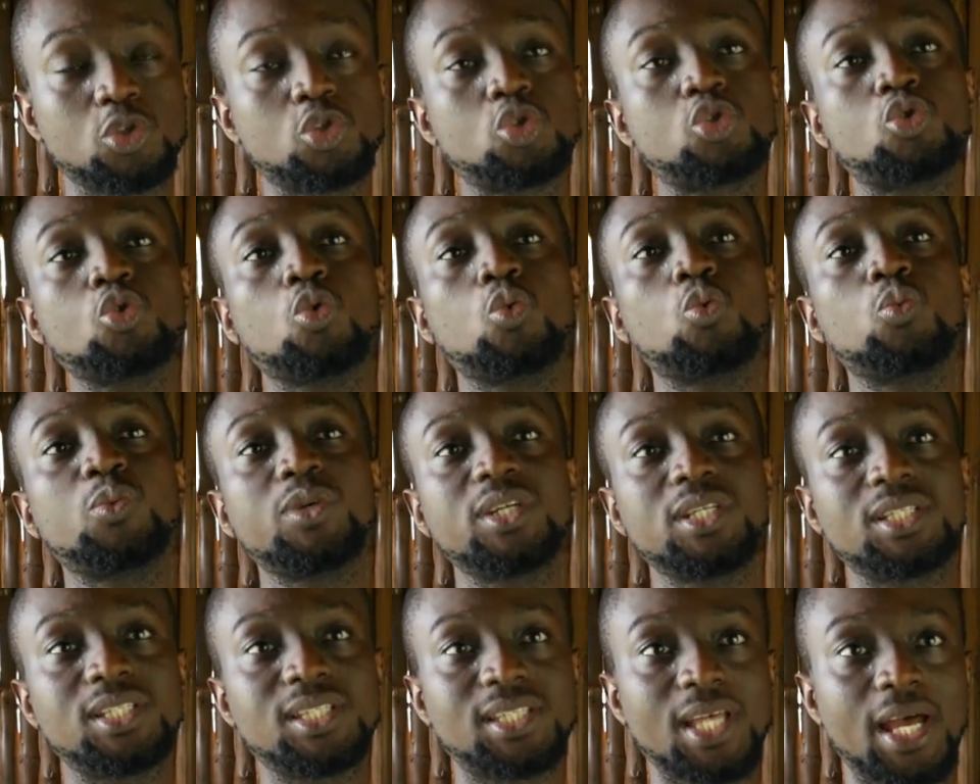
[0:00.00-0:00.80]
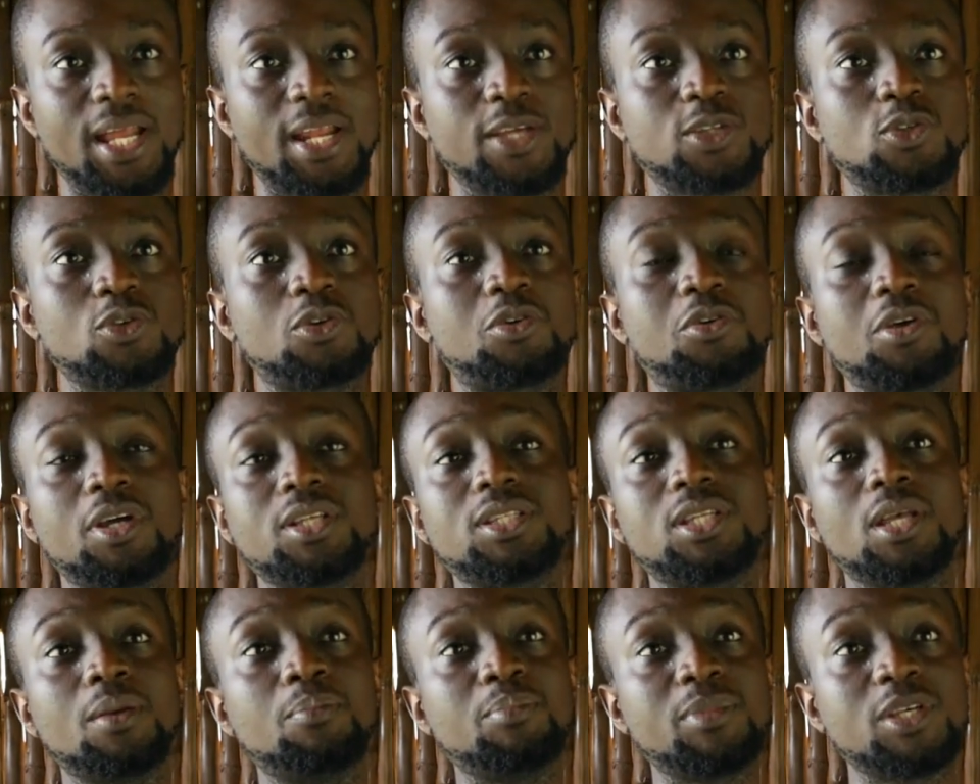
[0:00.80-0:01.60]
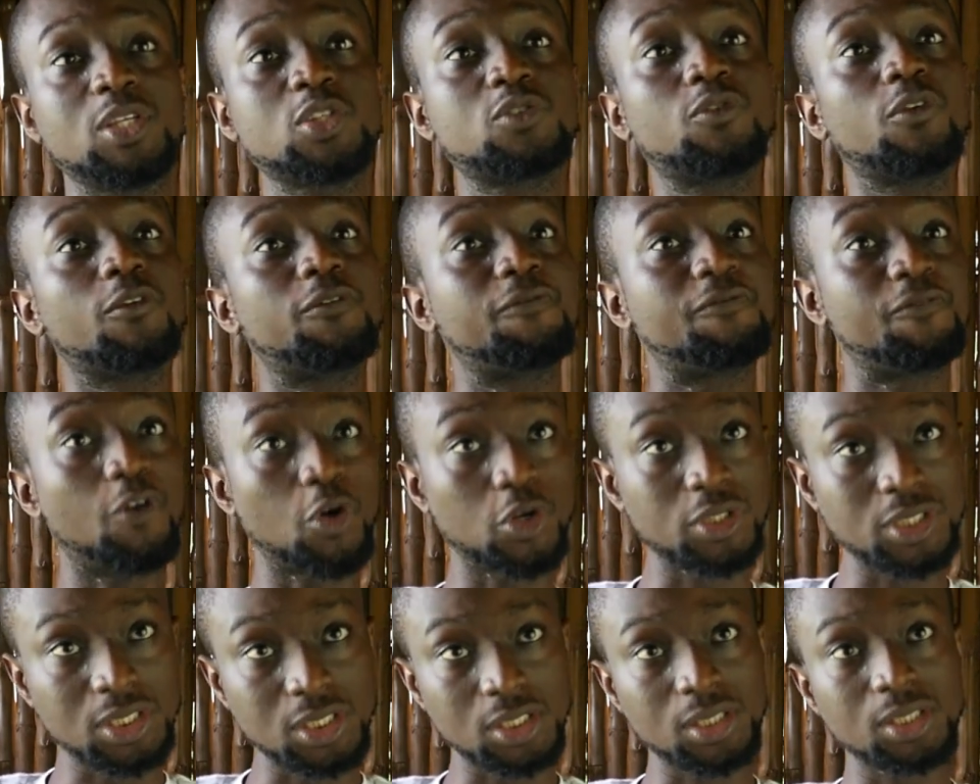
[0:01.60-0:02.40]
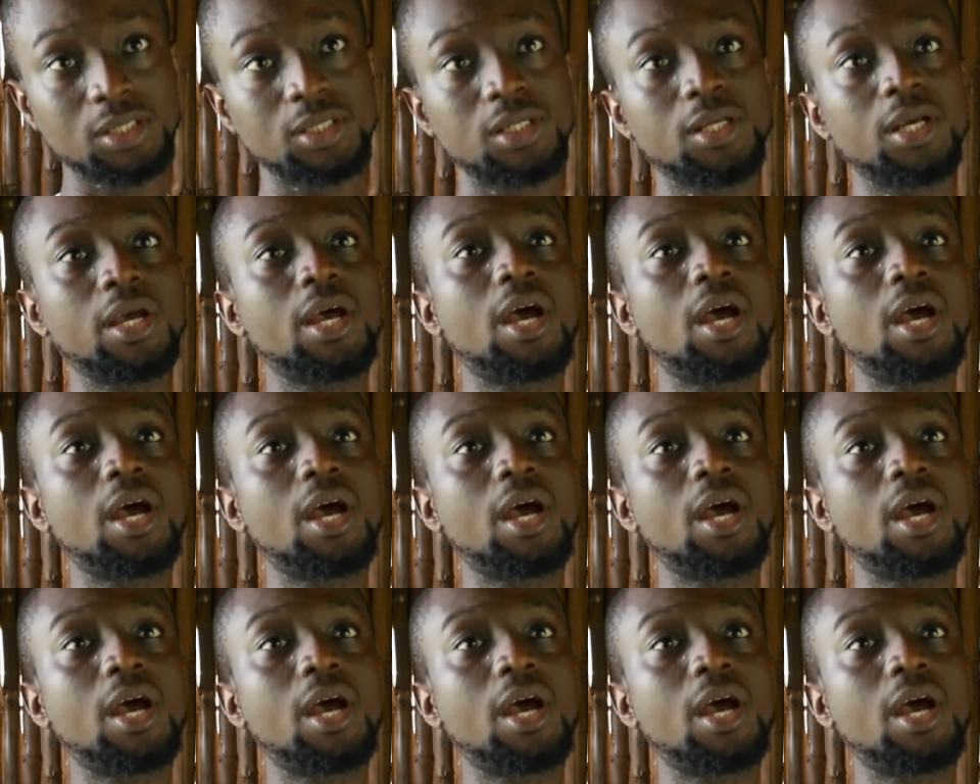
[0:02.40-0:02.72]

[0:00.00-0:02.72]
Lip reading: So we decided to create a means for funding